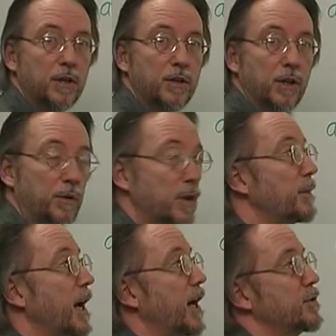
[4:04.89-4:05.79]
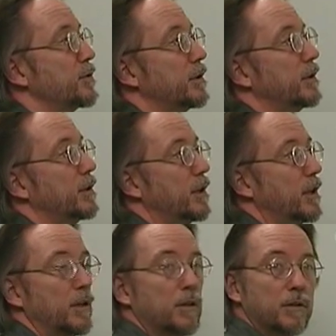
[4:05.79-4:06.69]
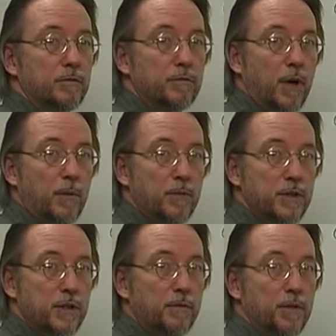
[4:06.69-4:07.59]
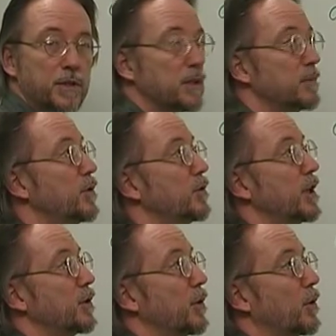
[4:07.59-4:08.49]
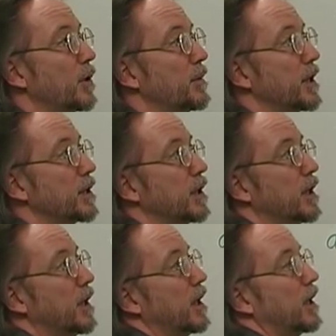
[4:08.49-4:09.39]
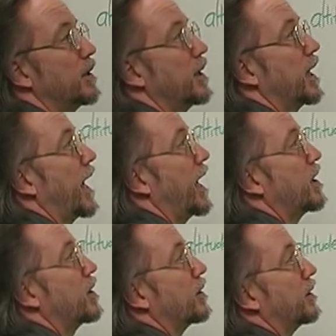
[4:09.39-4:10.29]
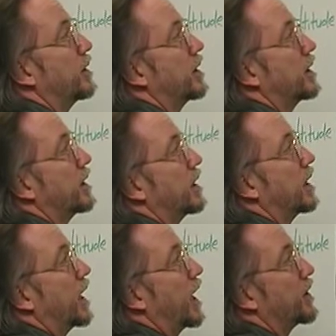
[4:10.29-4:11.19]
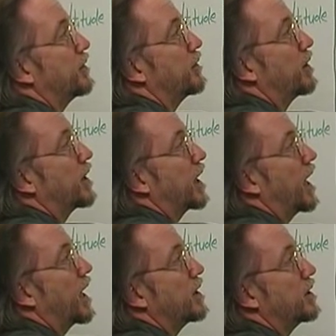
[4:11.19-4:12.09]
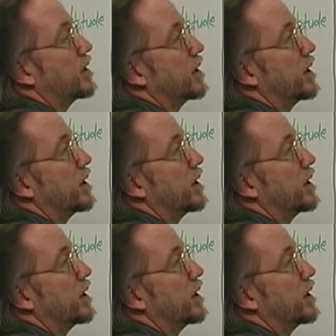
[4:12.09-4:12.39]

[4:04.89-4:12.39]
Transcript: the lunar module, from the surface of the moon into orbit, the angle at the very end